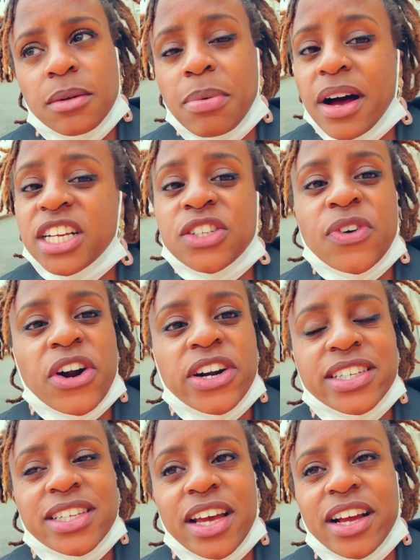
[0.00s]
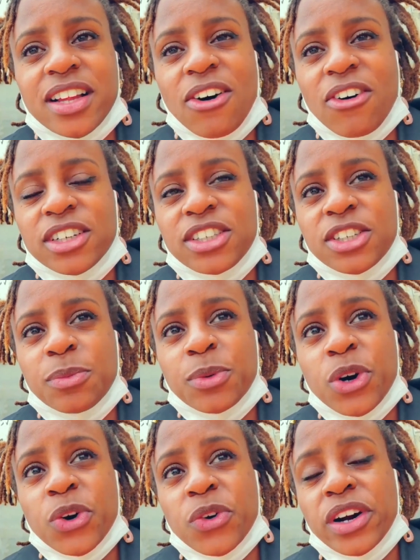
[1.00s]
But as far as like
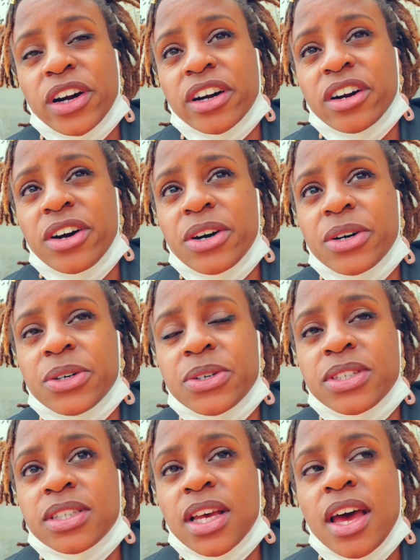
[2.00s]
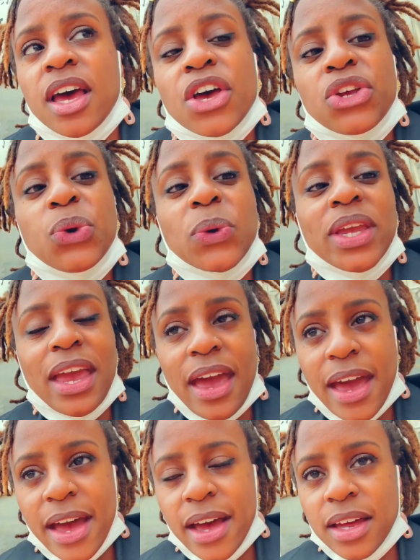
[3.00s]
long-term career goes, you
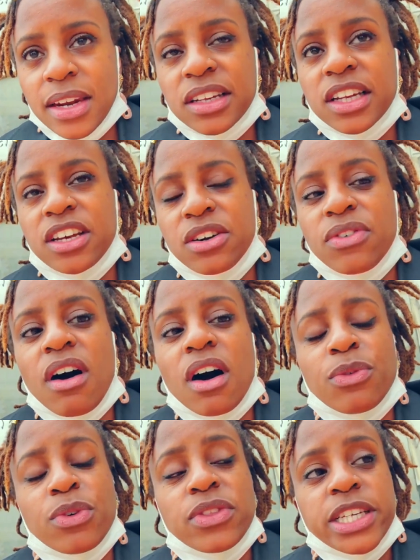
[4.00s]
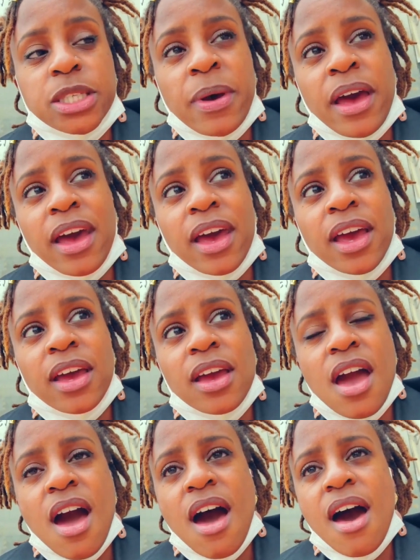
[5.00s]
can live off of this
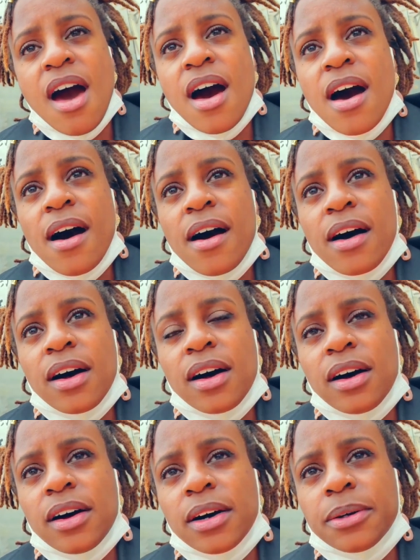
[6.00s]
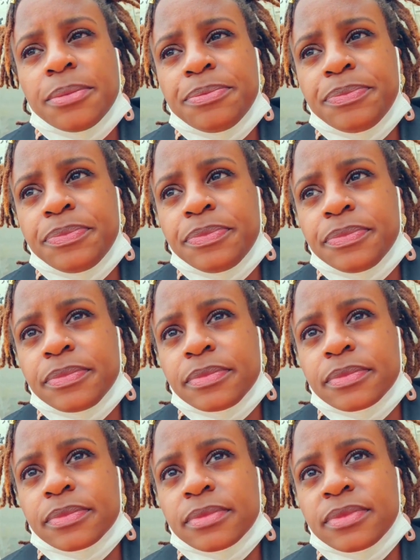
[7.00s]
pay, and
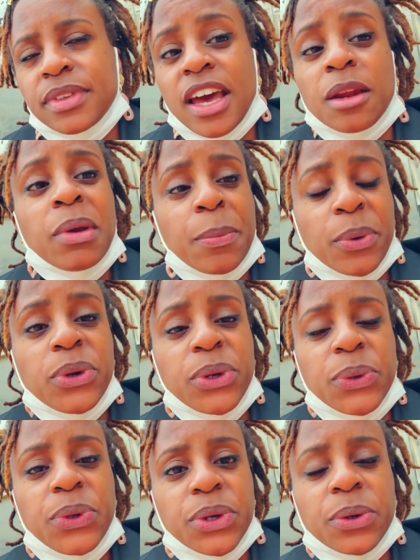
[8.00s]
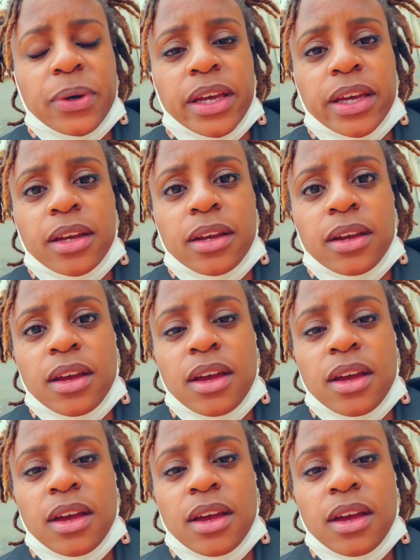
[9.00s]
people do it,